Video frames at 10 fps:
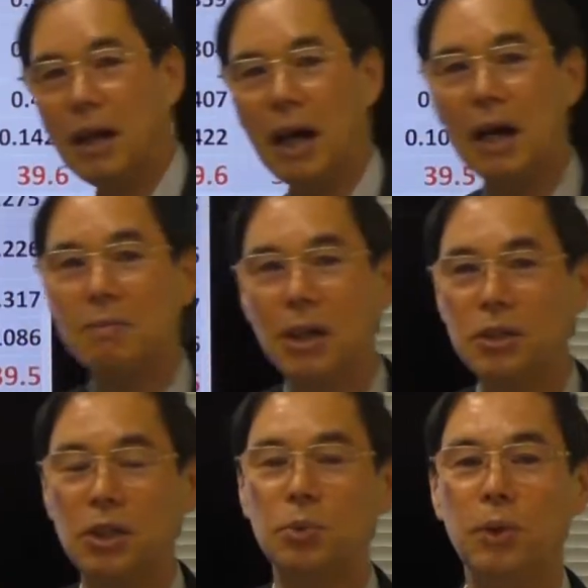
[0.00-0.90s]
how
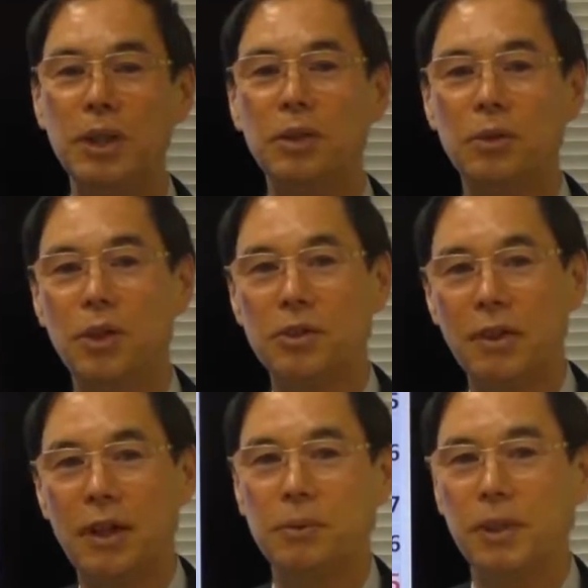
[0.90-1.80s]
much it will increase
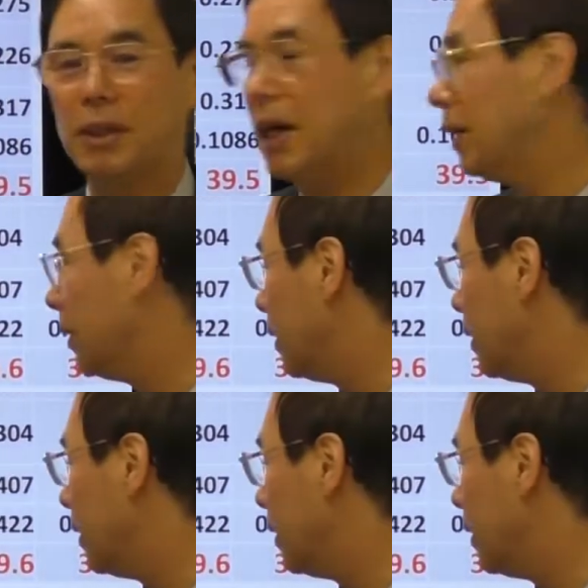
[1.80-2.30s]
the rate of return.